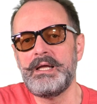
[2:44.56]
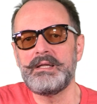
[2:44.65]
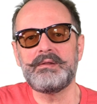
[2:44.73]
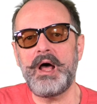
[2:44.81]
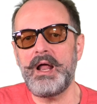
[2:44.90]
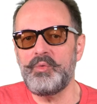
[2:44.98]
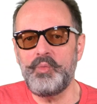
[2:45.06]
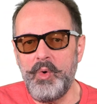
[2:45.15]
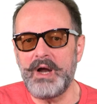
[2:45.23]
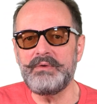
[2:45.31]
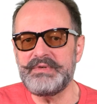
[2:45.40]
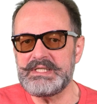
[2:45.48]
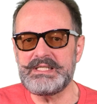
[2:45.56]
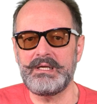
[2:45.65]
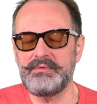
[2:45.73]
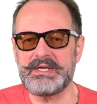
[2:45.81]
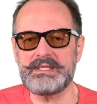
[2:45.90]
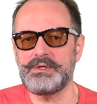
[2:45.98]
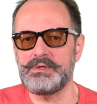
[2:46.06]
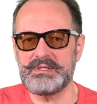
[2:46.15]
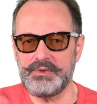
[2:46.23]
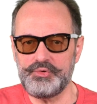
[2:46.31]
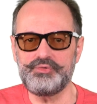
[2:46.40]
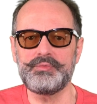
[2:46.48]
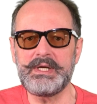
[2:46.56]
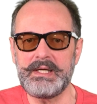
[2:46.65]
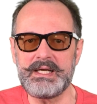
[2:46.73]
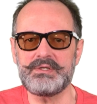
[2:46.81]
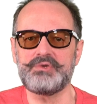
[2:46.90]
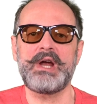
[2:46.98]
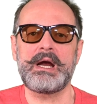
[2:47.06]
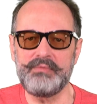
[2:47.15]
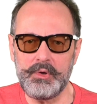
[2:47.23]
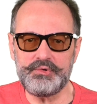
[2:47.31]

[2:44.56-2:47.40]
not one VC investor is a jack of all